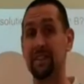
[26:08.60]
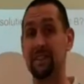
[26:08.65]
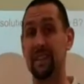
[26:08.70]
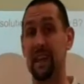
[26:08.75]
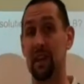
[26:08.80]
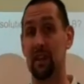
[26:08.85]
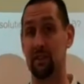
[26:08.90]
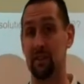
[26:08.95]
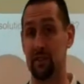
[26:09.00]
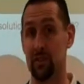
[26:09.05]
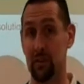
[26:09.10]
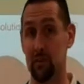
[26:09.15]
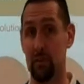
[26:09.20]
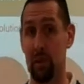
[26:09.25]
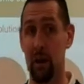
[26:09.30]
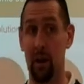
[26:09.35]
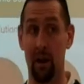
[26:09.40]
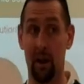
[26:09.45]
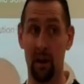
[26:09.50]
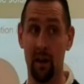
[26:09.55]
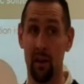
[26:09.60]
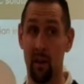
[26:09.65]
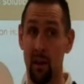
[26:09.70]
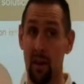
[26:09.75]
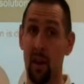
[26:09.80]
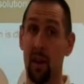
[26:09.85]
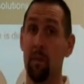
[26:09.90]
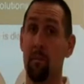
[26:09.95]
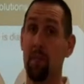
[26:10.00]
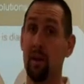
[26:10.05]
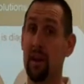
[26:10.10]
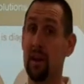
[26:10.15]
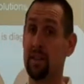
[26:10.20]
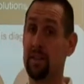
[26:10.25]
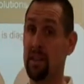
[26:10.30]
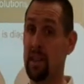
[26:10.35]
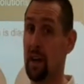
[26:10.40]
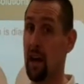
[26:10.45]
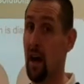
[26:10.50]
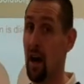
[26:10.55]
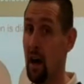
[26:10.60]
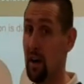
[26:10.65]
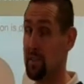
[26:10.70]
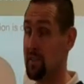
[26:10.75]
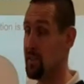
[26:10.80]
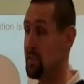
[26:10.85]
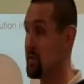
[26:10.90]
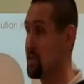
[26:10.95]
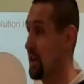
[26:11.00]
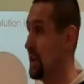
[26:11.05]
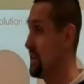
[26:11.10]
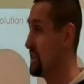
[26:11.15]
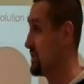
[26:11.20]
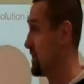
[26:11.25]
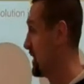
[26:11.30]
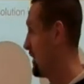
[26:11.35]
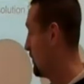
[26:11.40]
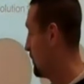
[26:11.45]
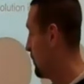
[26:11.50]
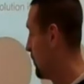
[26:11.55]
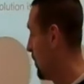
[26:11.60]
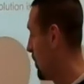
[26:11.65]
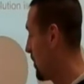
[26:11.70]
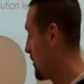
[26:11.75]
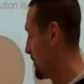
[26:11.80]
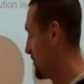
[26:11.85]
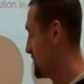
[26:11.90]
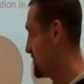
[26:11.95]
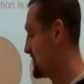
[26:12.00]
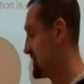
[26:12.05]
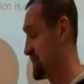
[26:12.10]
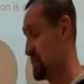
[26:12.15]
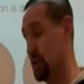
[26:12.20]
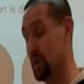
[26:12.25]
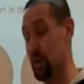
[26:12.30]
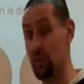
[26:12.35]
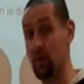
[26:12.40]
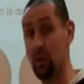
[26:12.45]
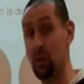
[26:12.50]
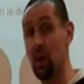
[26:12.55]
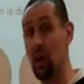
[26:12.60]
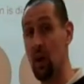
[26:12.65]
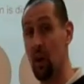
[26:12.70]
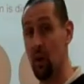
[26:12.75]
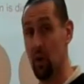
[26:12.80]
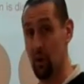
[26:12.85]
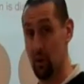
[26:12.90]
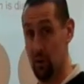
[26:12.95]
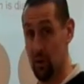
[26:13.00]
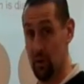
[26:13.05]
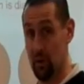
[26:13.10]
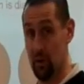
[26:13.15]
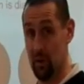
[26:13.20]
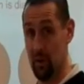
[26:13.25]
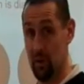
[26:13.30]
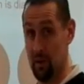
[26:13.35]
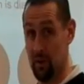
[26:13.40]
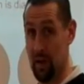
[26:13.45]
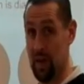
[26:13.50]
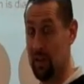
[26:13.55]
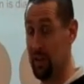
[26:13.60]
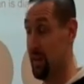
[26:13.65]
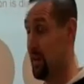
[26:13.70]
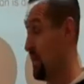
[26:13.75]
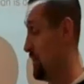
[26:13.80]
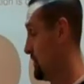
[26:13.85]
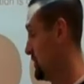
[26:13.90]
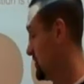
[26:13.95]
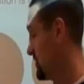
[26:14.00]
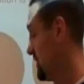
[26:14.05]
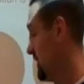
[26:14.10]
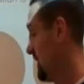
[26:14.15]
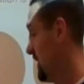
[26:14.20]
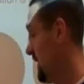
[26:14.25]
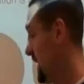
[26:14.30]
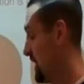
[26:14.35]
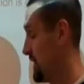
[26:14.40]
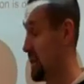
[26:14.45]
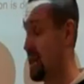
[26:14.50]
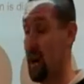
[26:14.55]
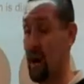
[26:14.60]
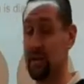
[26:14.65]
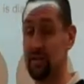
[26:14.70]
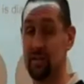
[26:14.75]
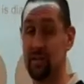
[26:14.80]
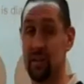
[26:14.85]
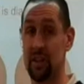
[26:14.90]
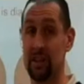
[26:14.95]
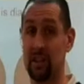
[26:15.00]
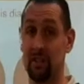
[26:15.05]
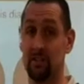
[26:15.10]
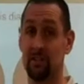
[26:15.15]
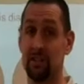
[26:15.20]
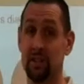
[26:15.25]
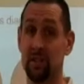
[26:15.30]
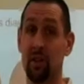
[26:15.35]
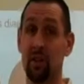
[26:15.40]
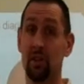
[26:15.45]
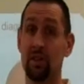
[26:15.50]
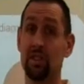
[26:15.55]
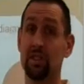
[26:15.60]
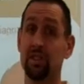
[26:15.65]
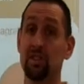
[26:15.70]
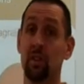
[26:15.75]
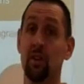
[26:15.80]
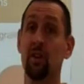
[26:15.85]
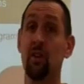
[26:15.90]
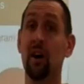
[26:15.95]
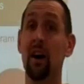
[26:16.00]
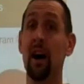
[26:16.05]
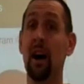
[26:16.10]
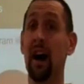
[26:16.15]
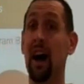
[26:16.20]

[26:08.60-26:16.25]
the cells in your body because the concentration of water is so low in the ocean and the concentration of salt is so